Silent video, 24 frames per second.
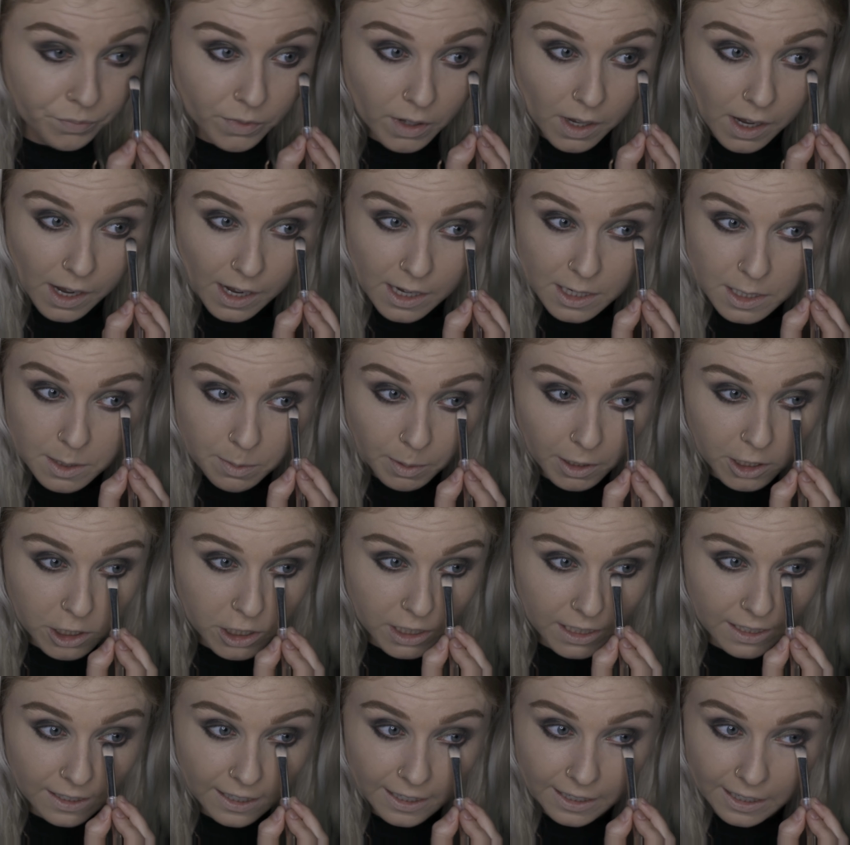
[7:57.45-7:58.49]

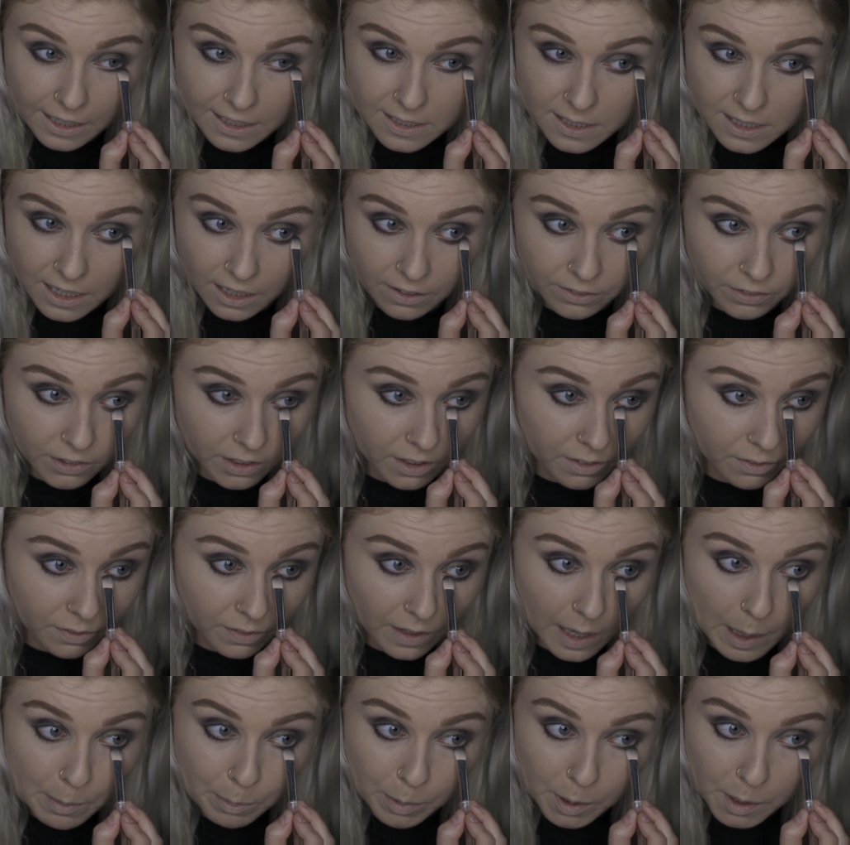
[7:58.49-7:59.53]
especially, like I said, for the
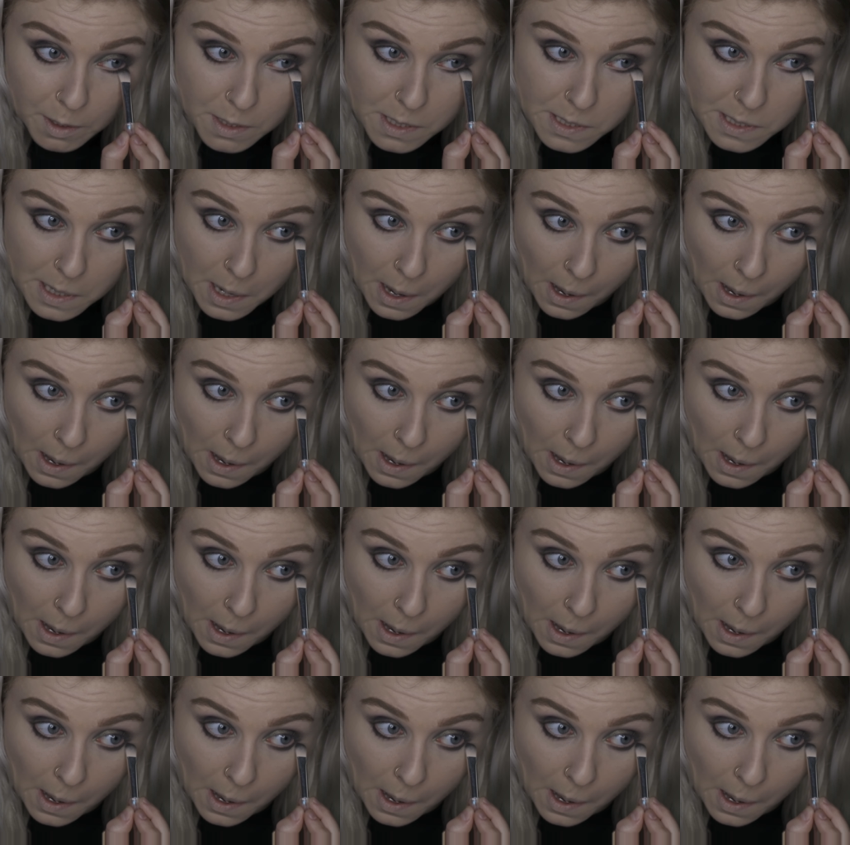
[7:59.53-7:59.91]
flappers,